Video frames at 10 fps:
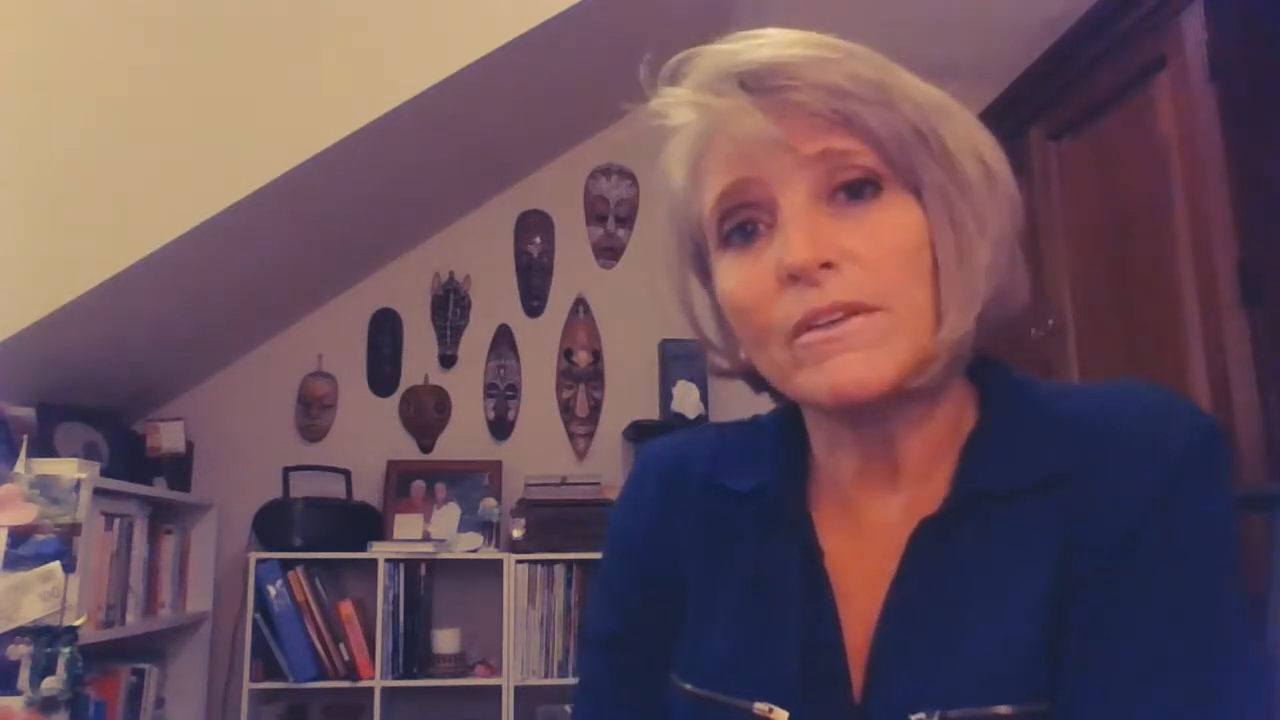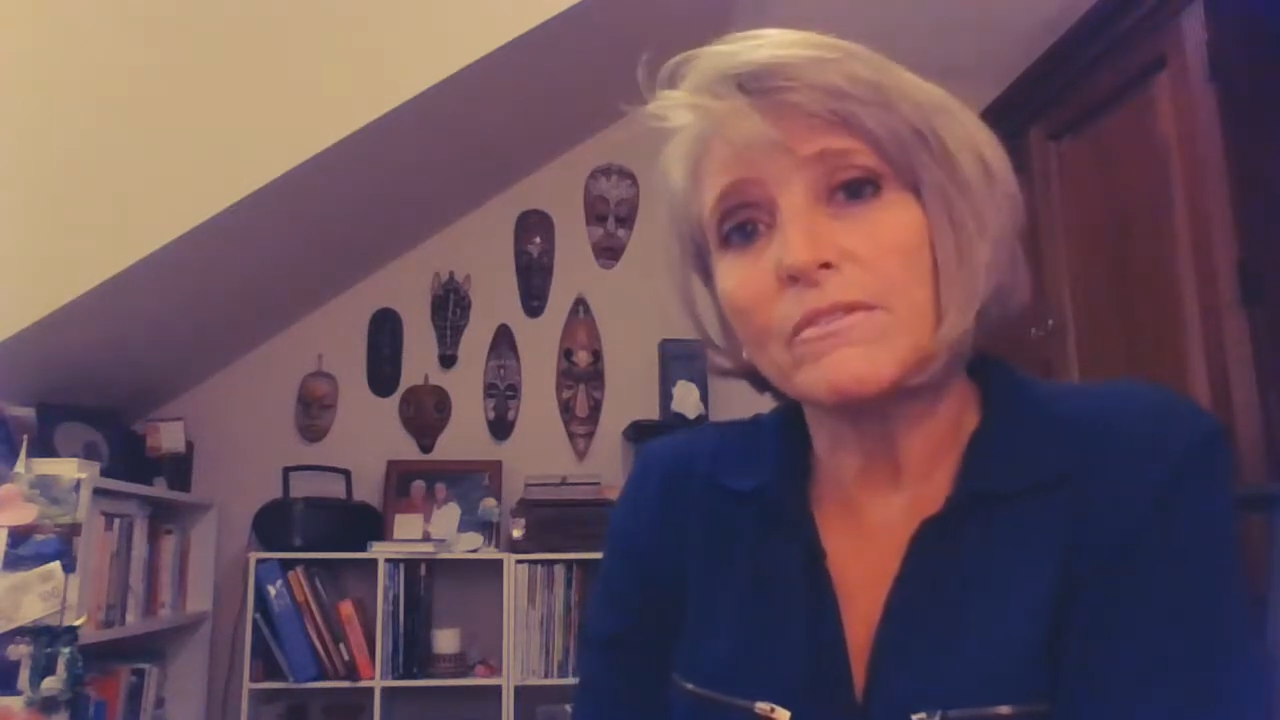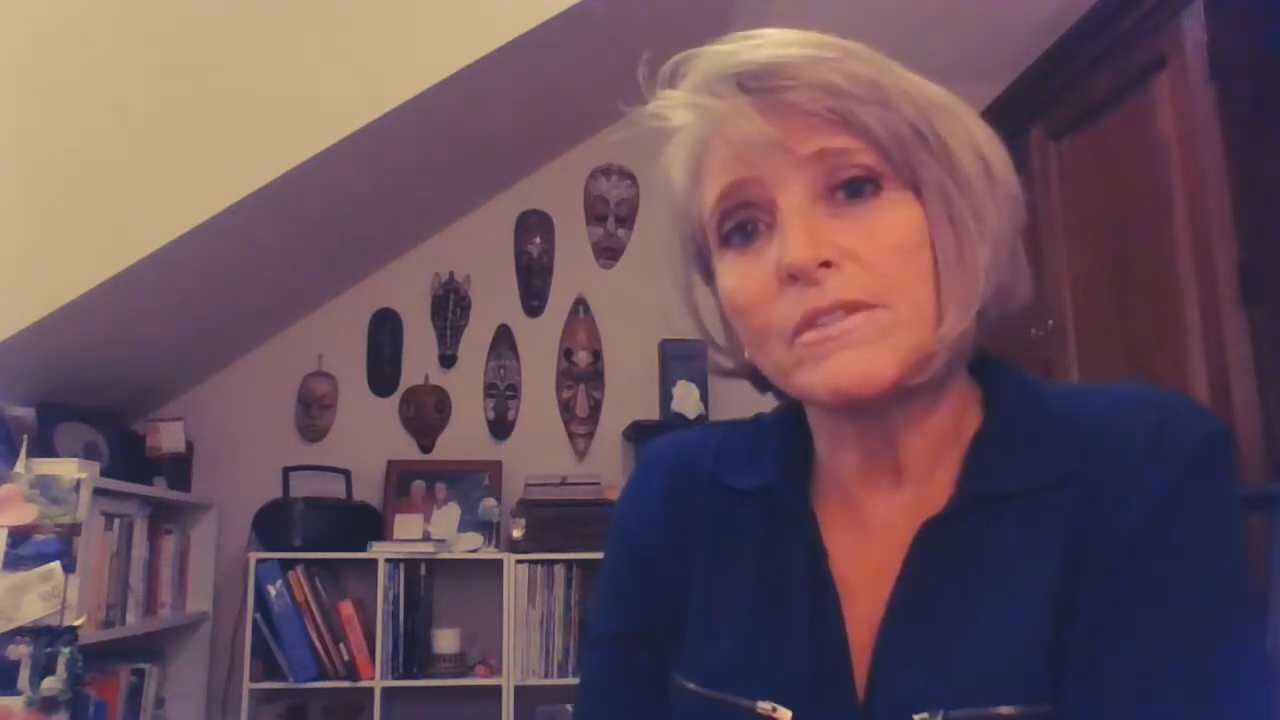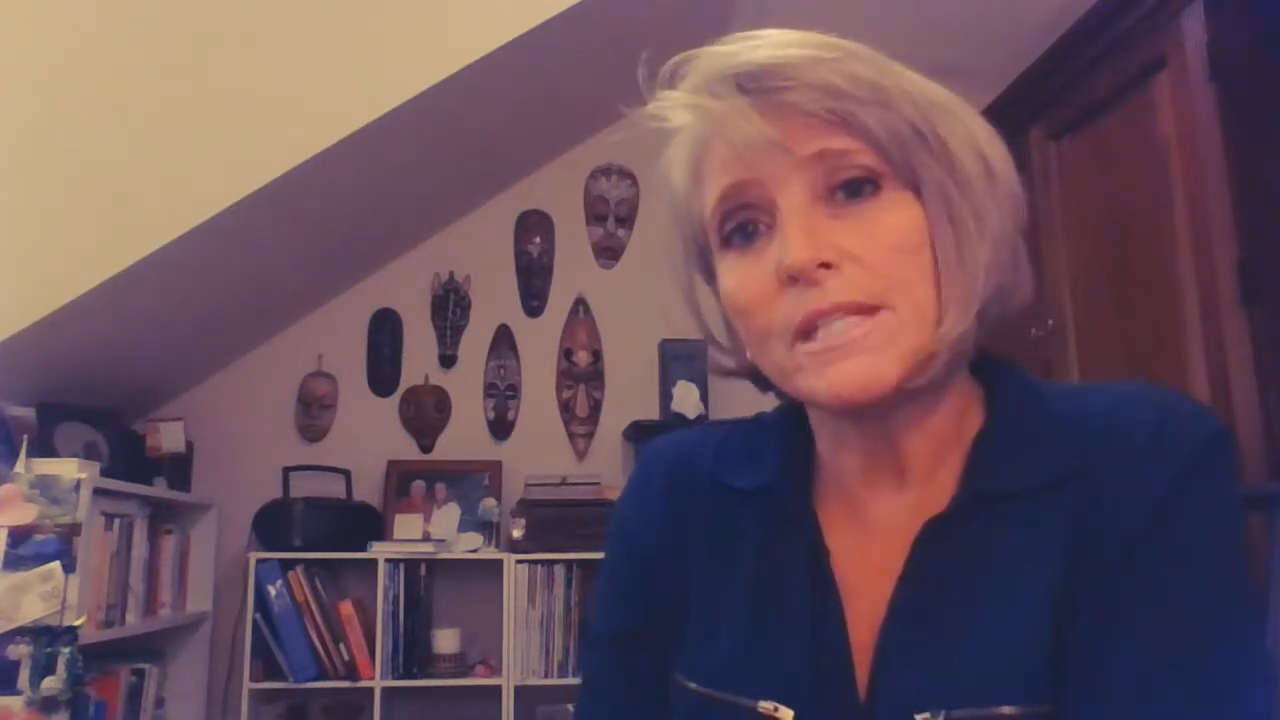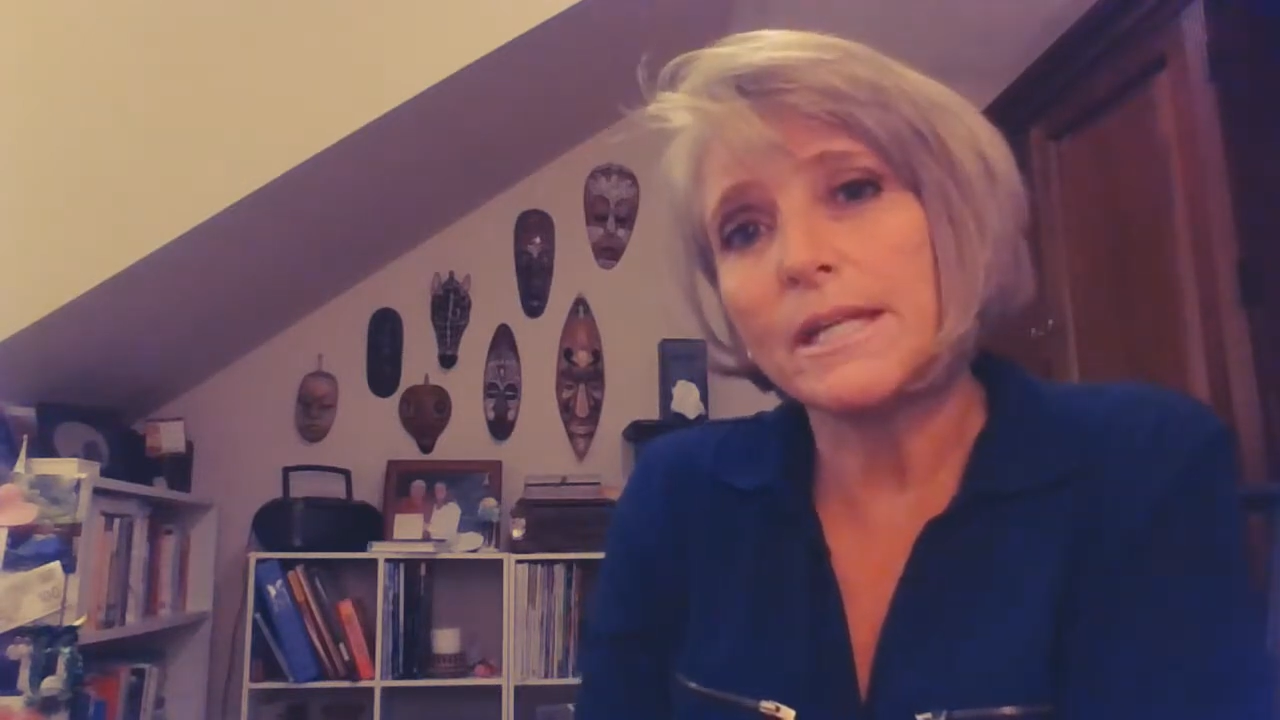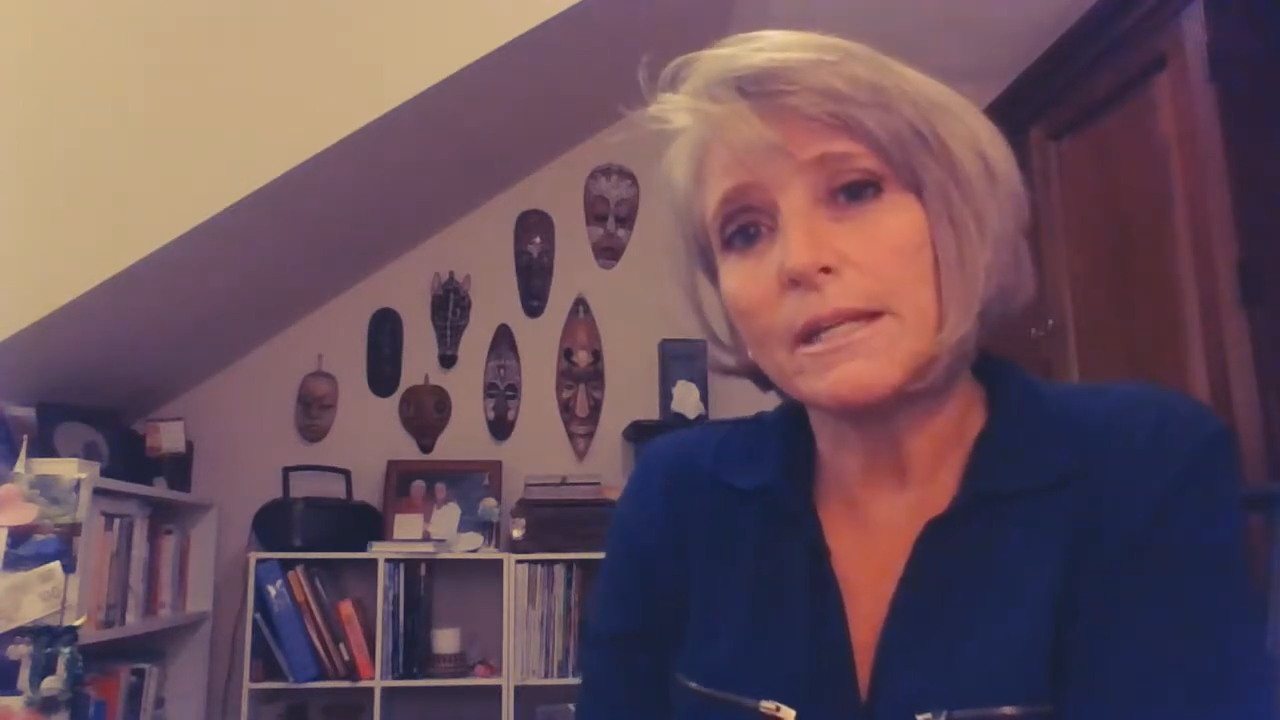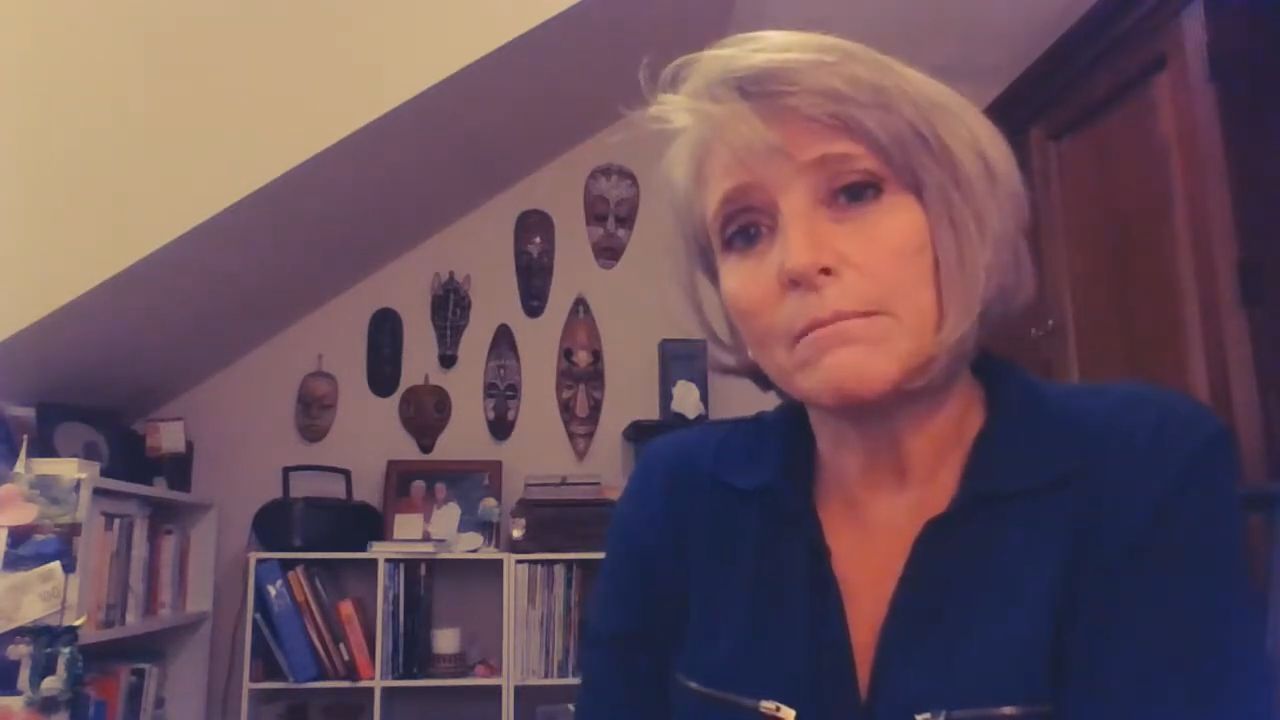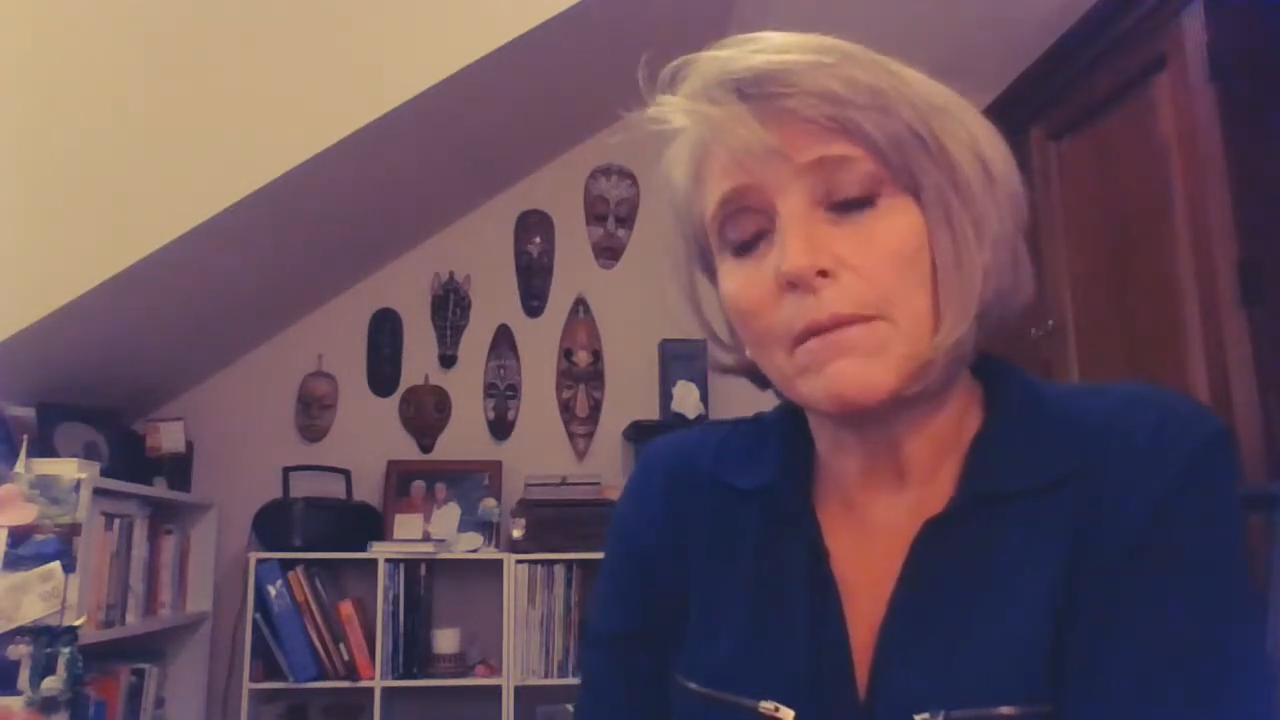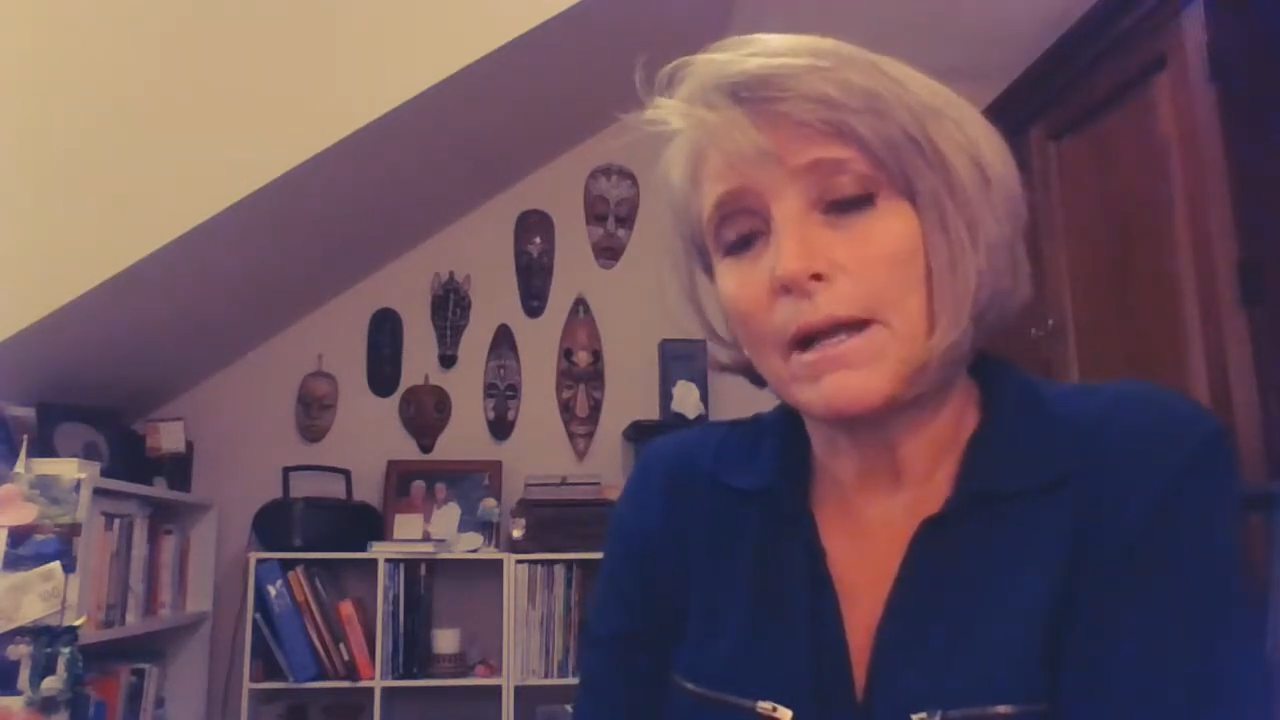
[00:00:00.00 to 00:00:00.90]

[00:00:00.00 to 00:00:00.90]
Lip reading: 15